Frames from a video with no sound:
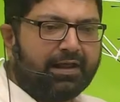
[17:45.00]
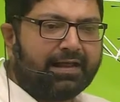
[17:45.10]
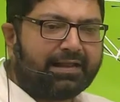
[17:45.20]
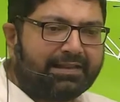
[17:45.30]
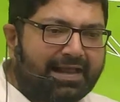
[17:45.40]

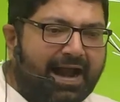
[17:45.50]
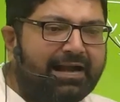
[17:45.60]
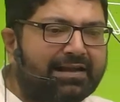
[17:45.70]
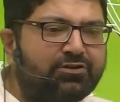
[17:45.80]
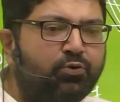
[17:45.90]
that is
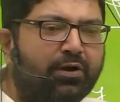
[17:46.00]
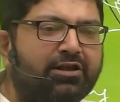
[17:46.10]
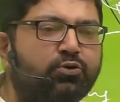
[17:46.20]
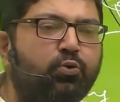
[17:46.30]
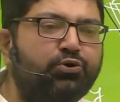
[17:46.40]
known as
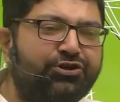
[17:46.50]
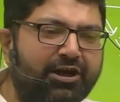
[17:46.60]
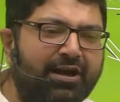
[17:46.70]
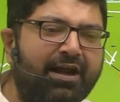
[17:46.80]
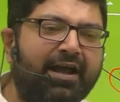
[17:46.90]
ocean
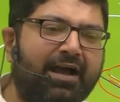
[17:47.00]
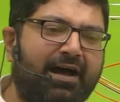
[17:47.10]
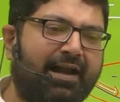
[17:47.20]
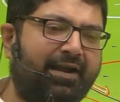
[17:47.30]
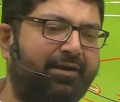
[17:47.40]

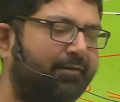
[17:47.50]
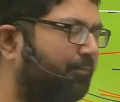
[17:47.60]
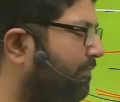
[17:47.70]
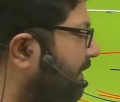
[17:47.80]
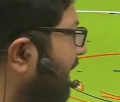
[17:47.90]
current. That